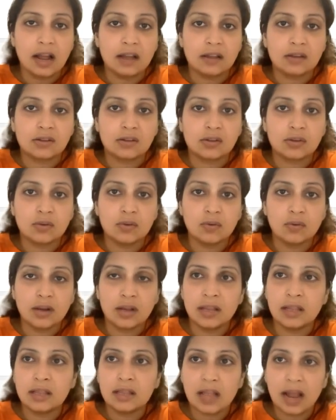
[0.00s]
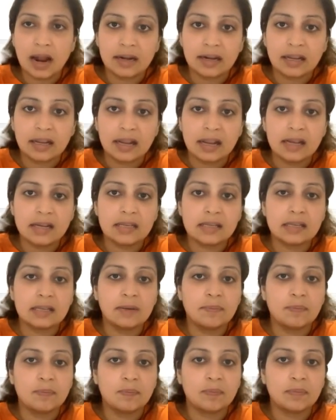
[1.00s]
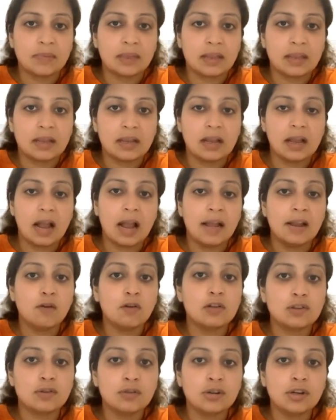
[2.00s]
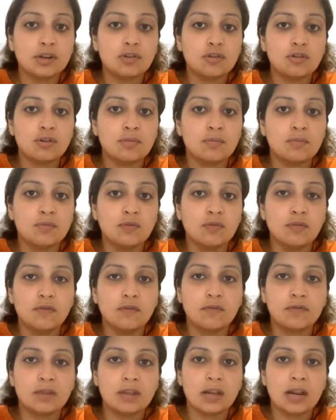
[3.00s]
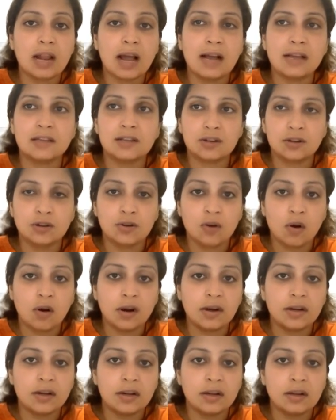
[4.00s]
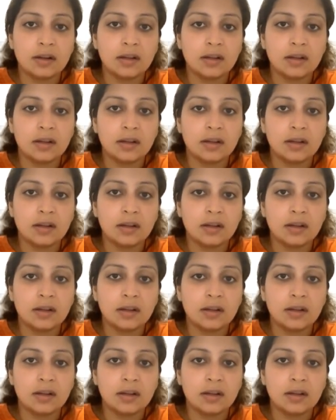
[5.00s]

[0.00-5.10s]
So in that case, I also need to remove the last dot